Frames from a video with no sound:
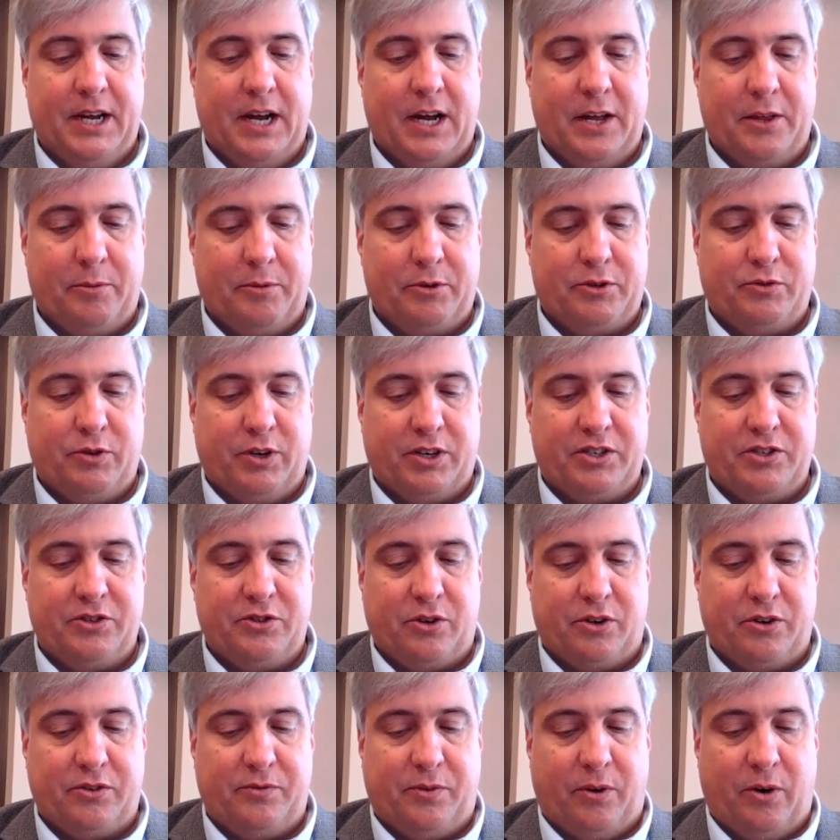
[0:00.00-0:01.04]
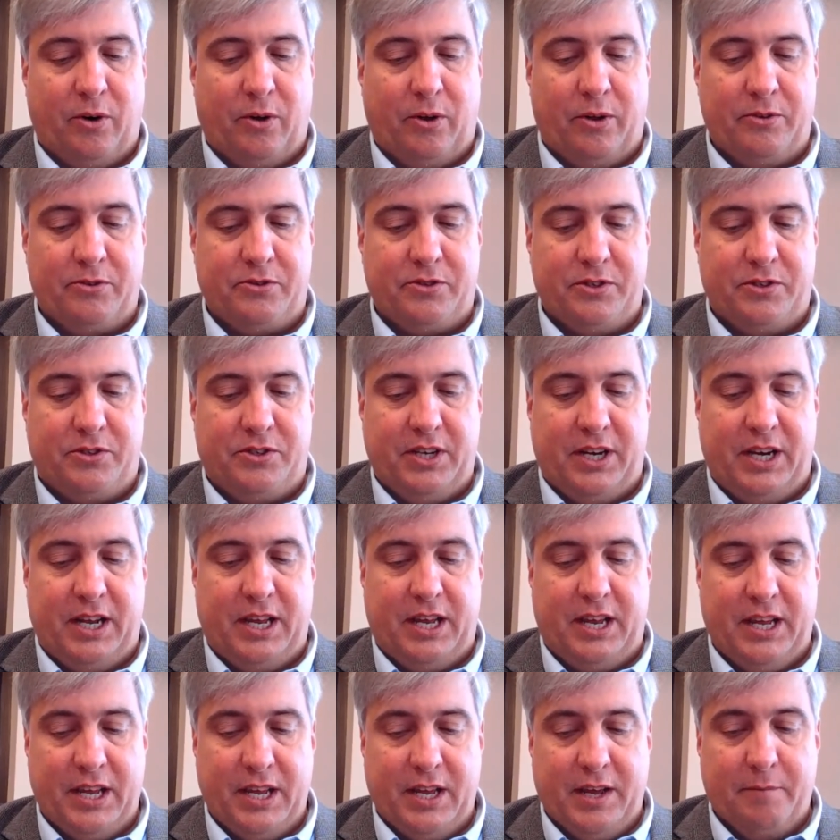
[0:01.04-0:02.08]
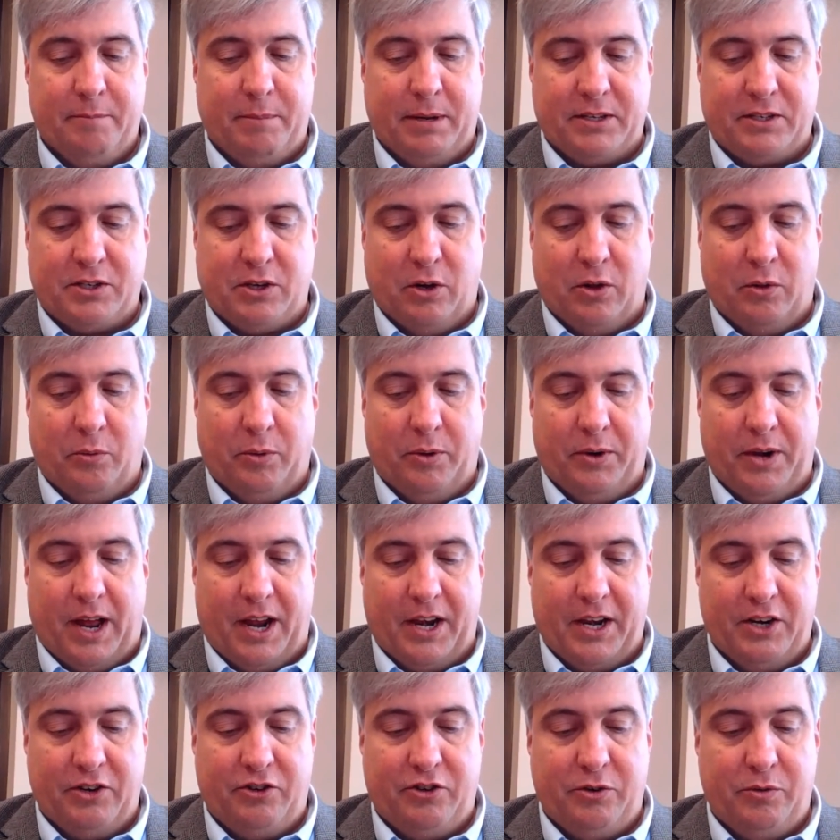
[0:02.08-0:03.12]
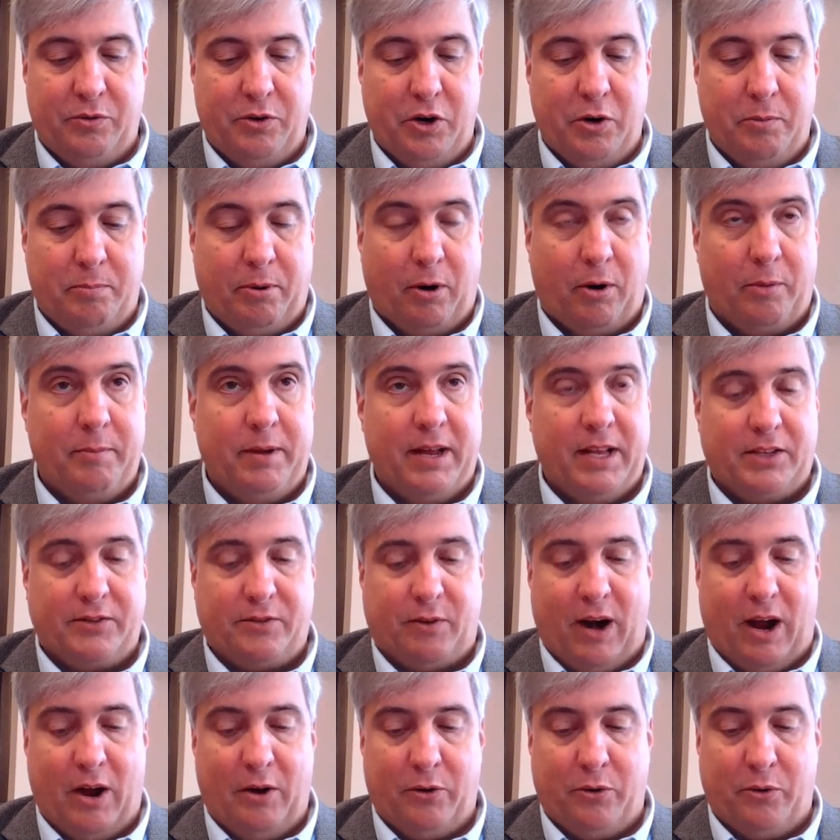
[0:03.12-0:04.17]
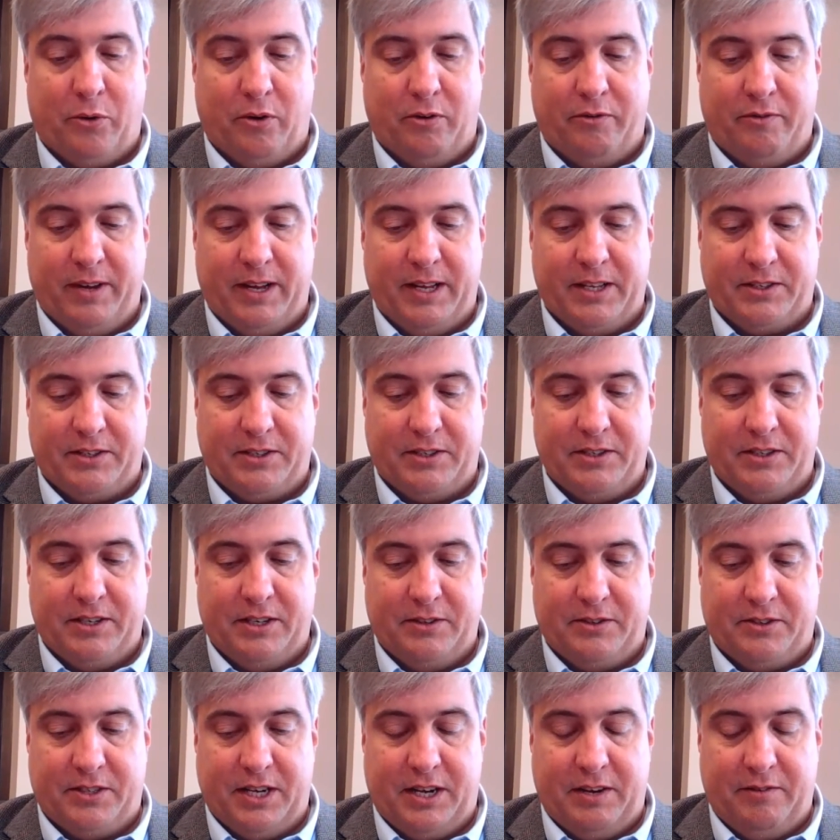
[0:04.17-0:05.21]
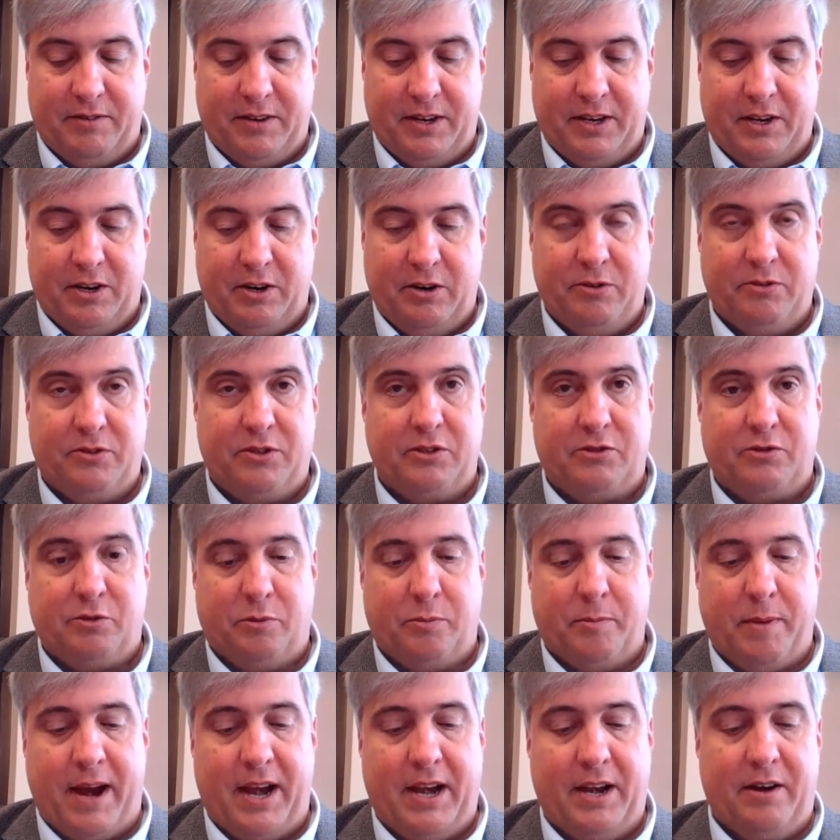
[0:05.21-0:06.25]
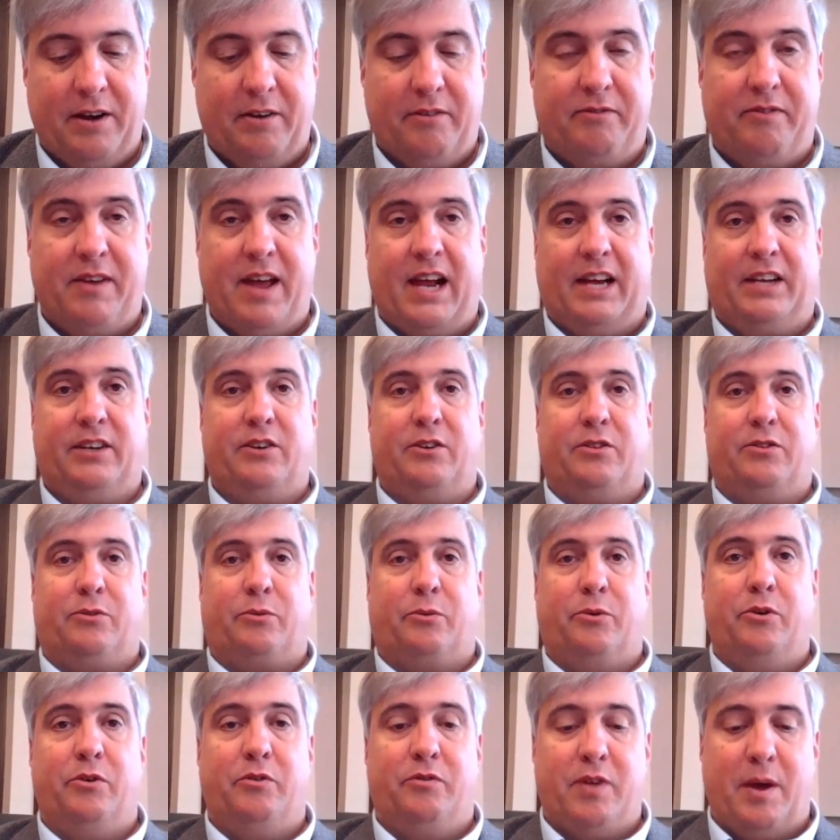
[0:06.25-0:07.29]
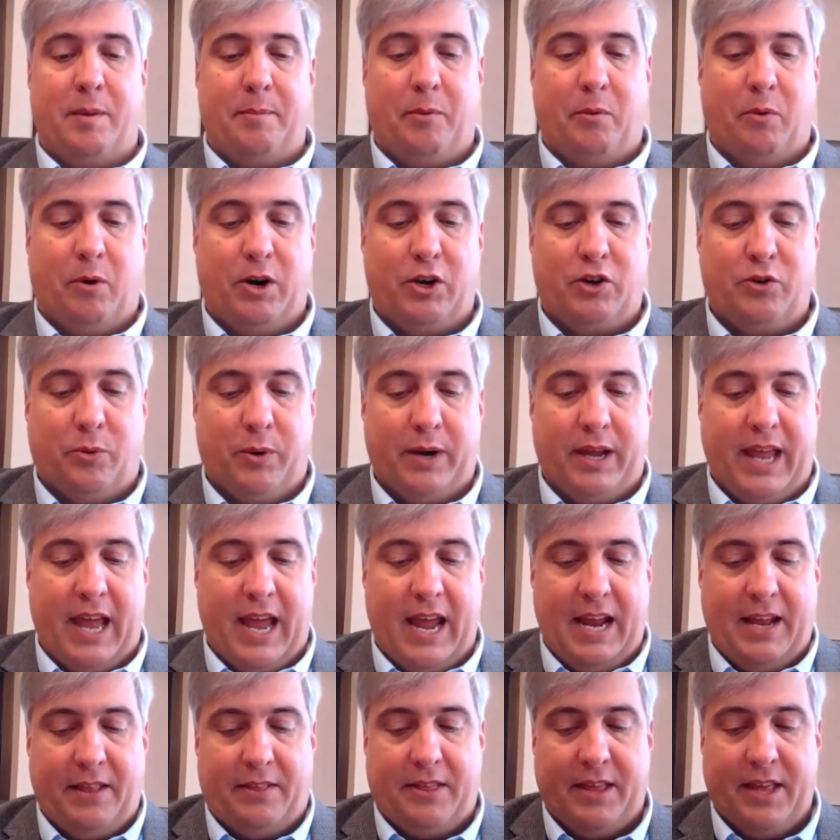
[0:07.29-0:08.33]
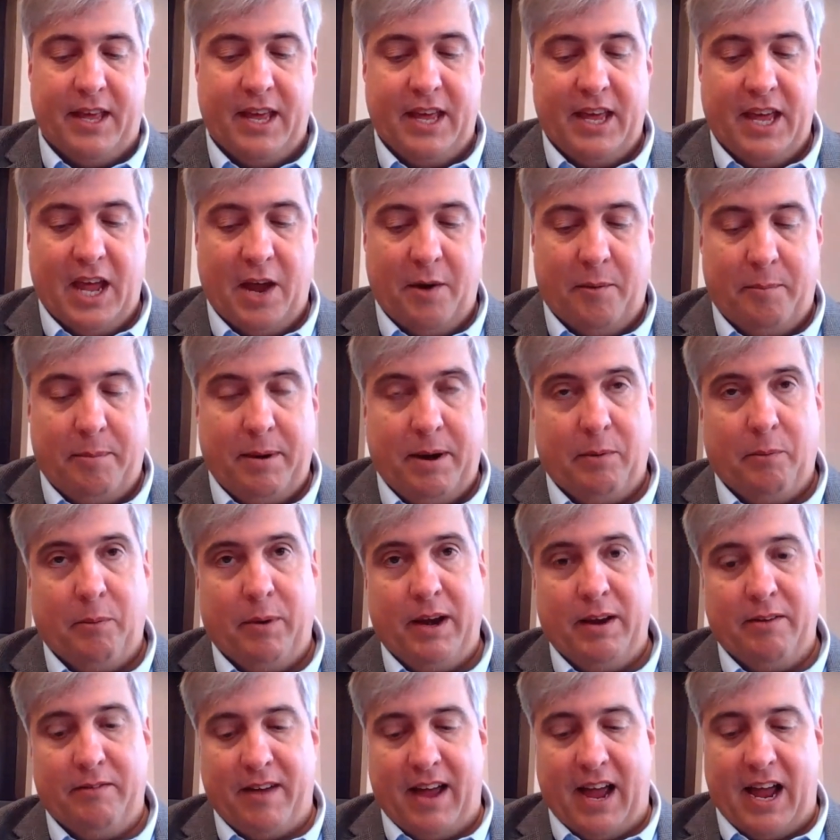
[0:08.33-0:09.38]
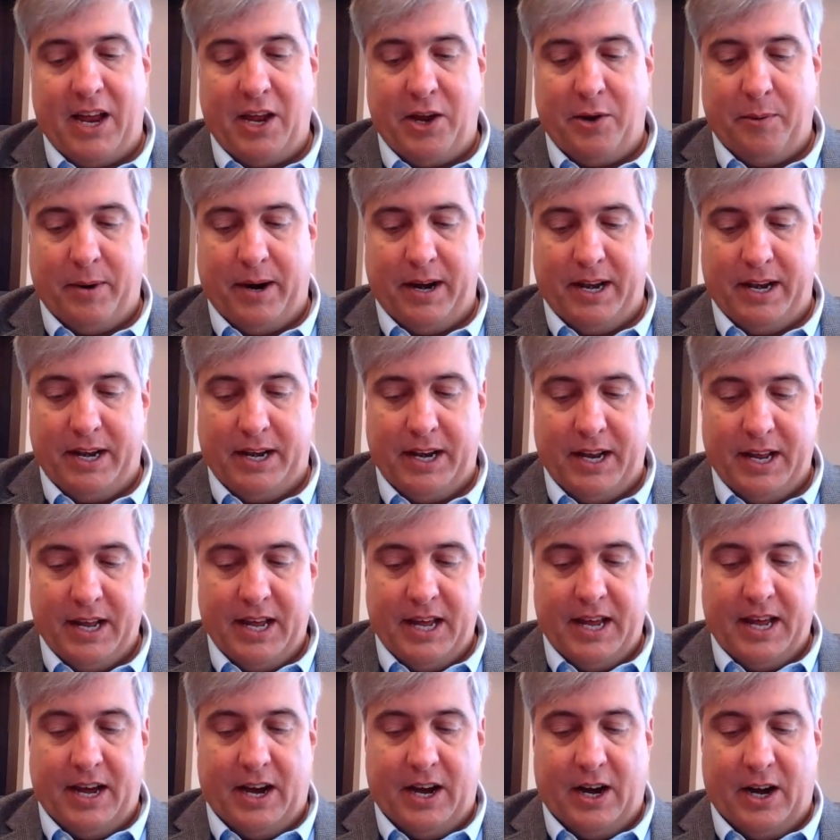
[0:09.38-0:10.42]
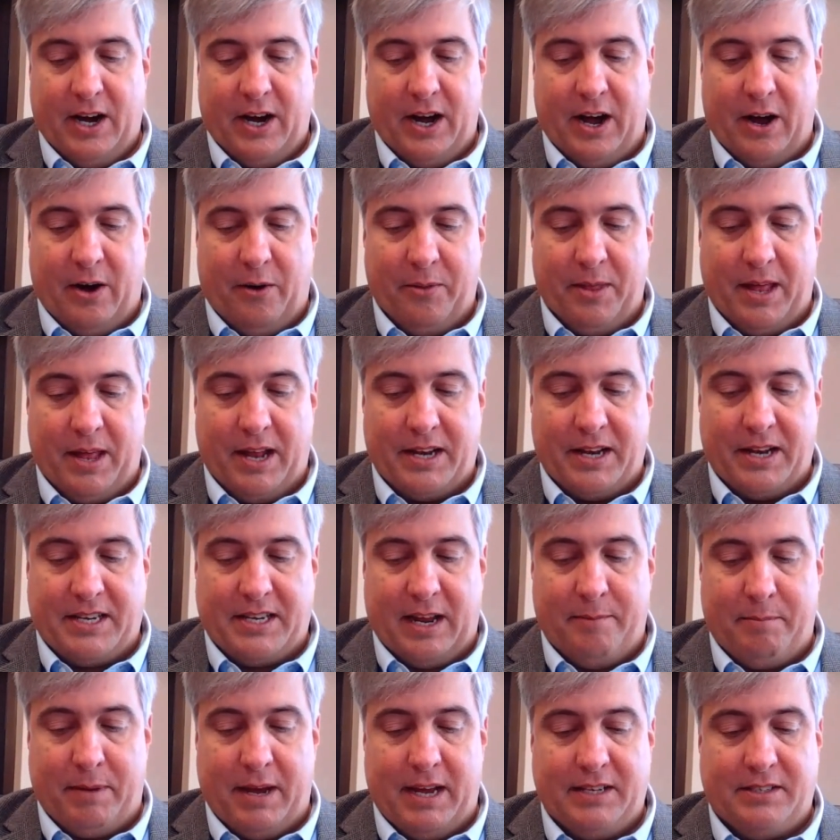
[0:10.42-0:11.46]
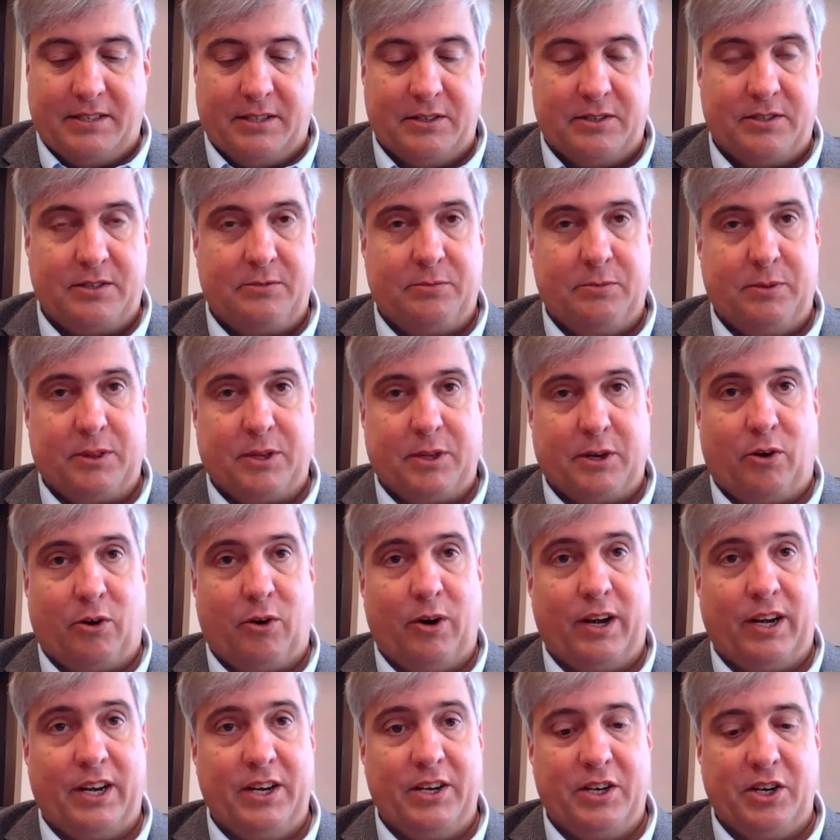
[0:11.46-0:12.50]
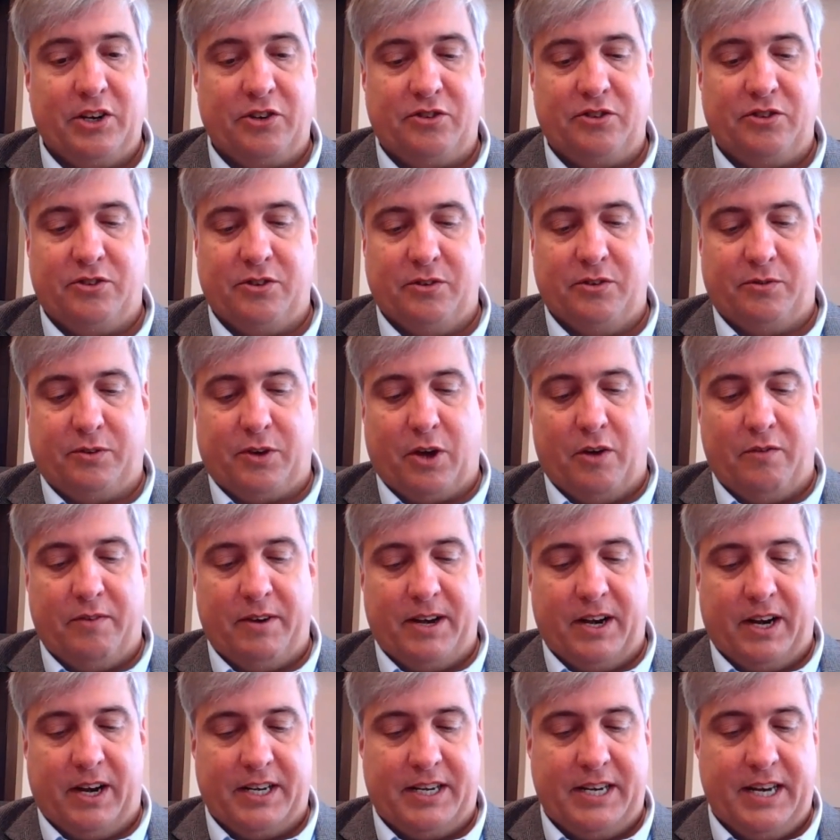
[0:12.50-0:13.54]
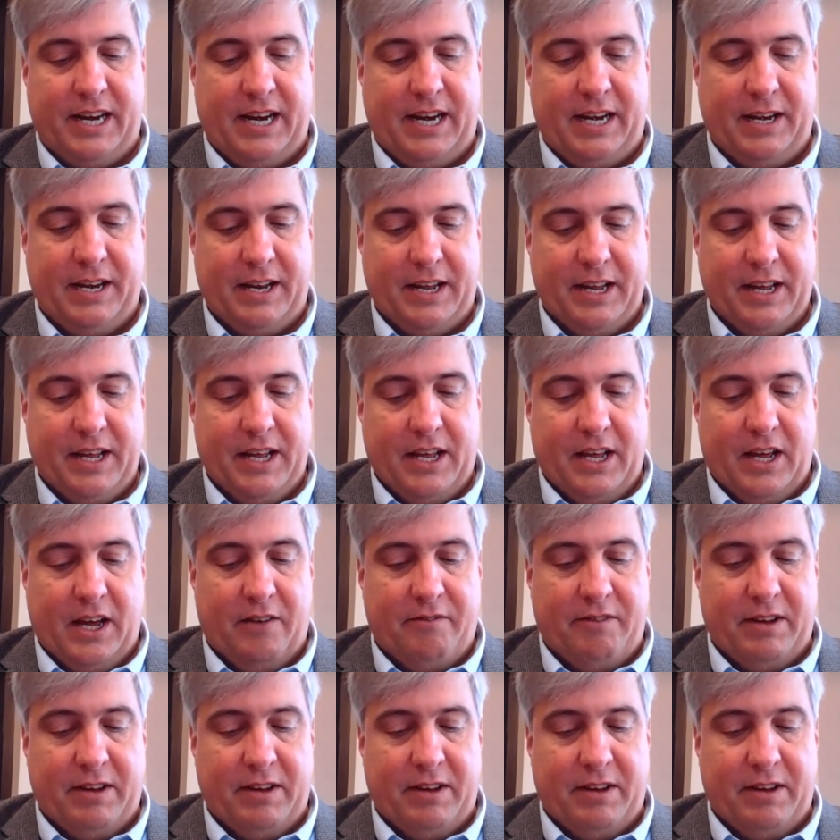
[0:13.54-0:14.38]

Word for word: The restrictions are as follows. The City of Pensacola will not issue new permits for outdoor events in city venues. This will remain in effect through February 28th and will be reevaluated on that time basis with the current conditions of COVID-19.